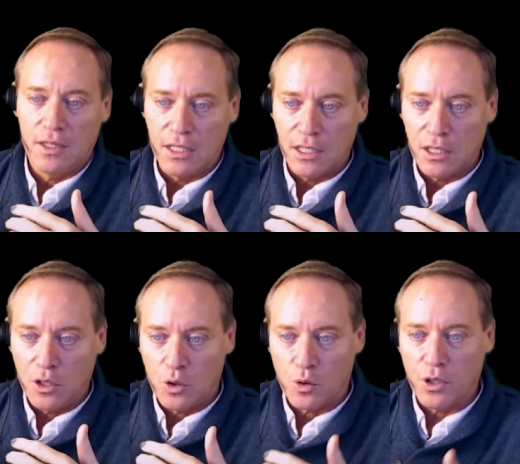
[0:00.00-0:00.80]

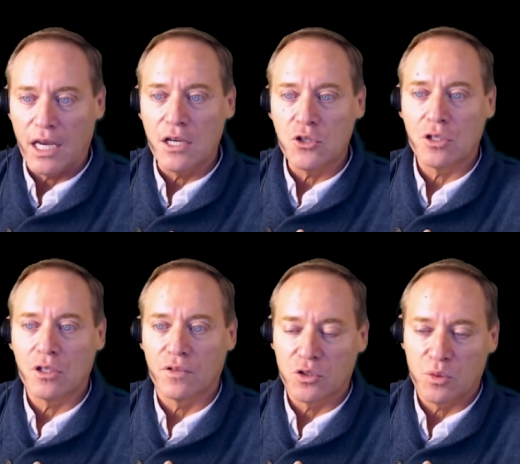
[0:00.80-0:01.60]
the
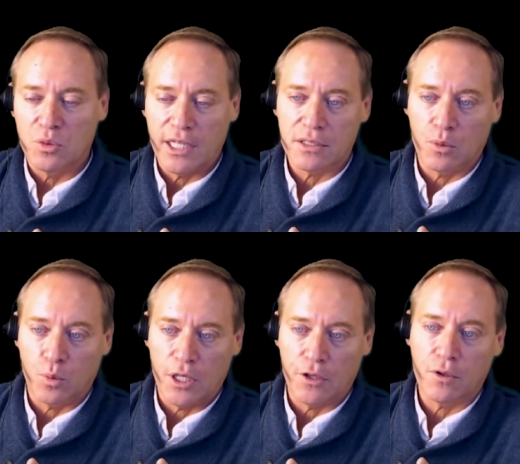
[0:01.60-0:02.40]
creation of those bets, the
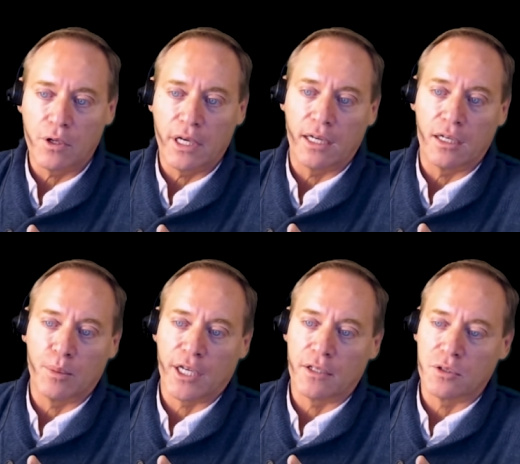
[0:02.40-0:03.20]
wealth
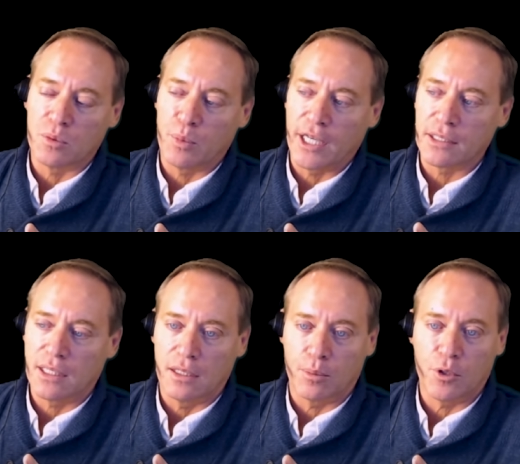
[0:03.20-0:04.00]
created by those
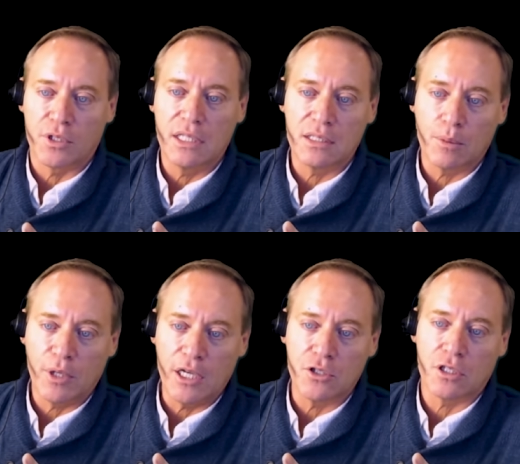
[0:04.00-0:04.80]
bets, and the
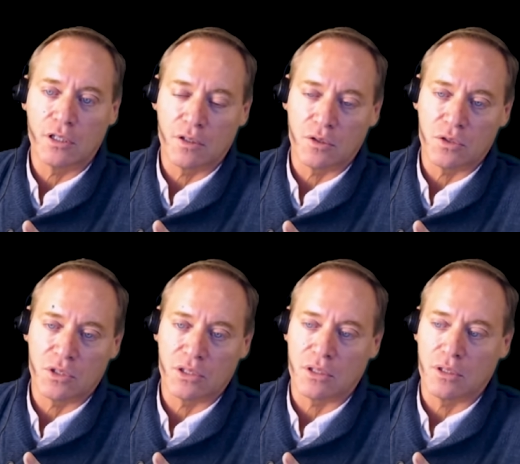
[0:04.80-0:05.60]
participation in
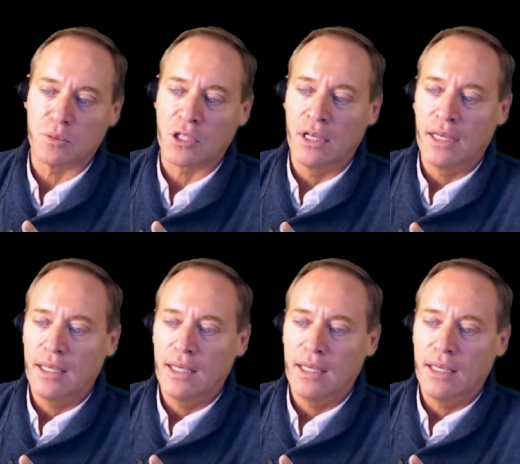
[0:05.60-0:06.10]
those systems